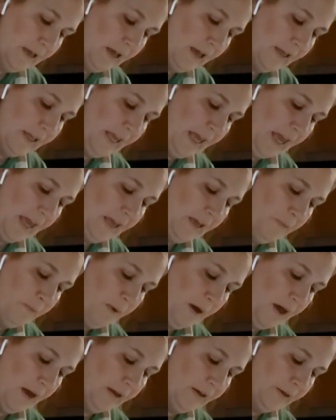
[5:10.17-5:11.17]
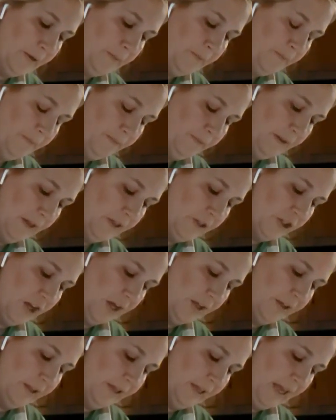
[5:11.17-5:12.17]
a cake bottom, a
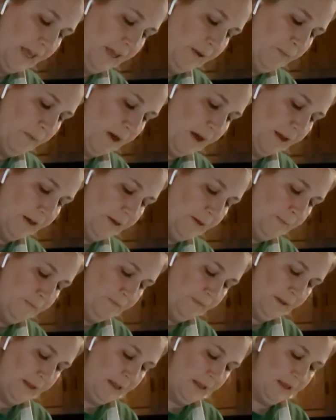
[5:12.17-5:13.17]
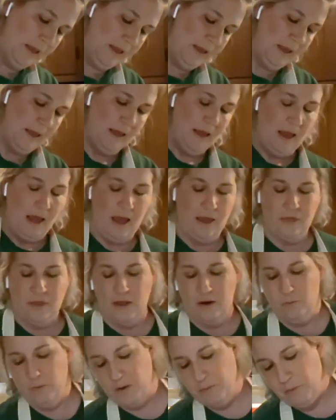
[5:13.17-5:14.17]
chocolate cake bottom, and
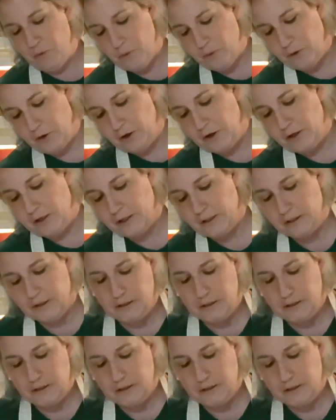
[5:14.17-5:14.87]
then we poured,